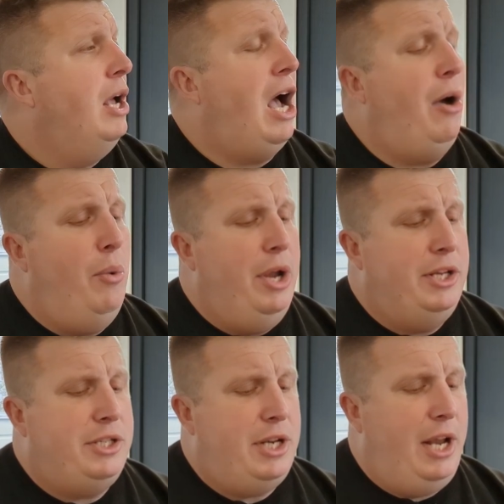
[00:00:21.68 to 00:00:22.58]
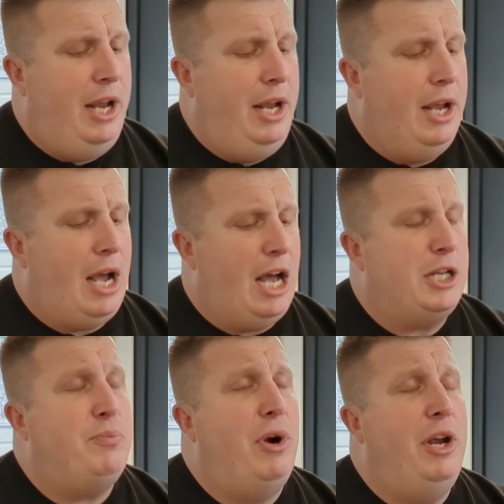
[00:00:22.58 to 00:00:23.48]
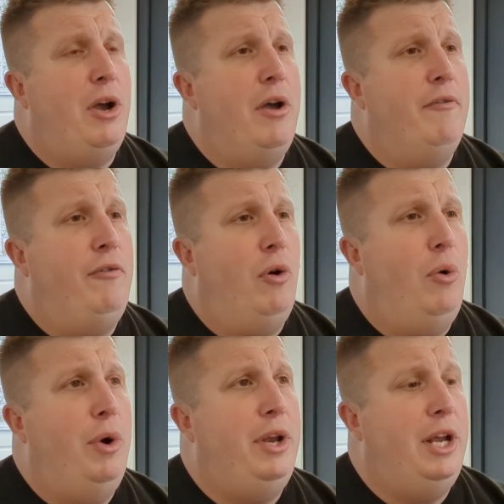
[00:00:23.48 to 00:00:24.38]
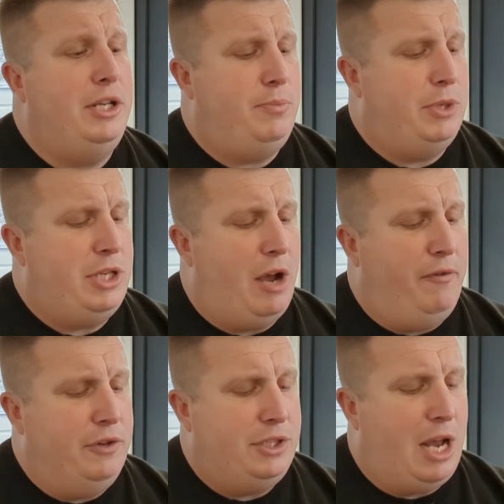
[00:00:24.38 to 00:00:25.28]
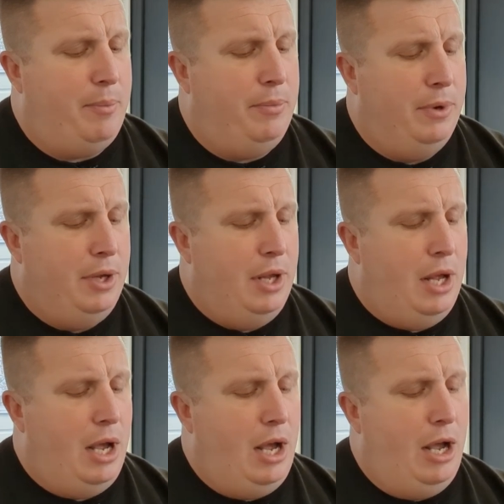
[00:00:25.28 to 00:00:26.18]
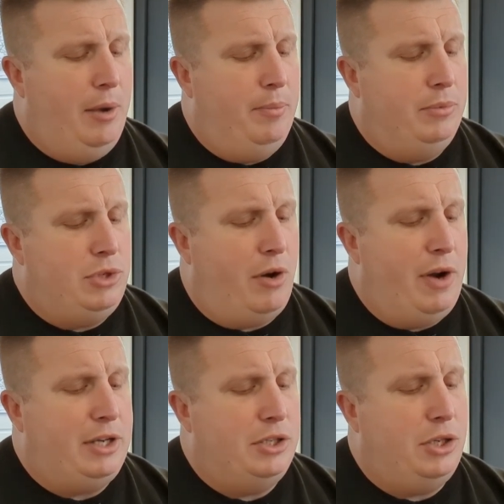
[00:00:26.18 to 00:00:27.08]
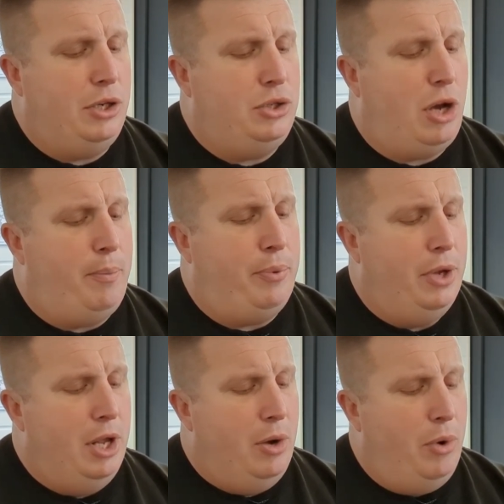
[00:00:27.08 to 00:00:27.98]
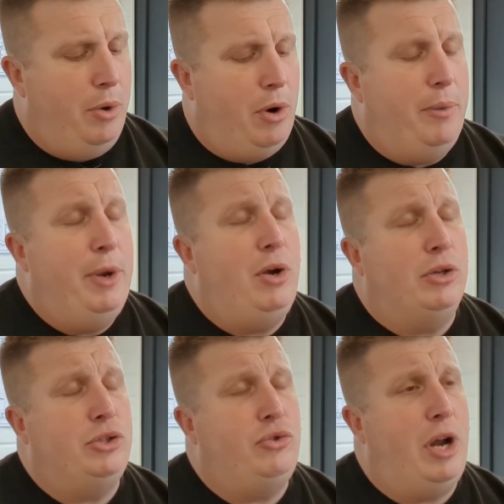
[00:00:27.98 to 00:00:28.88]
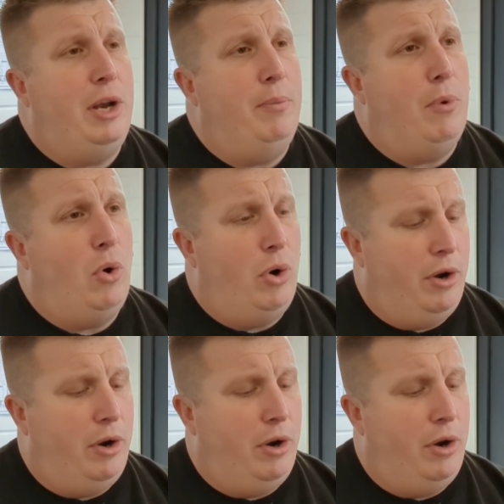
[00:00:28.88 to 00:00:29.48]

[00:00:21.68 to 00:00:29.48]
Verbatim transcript: How we see Aspray going forward is myself and Sam um, directors at the top. We want to be concentrating more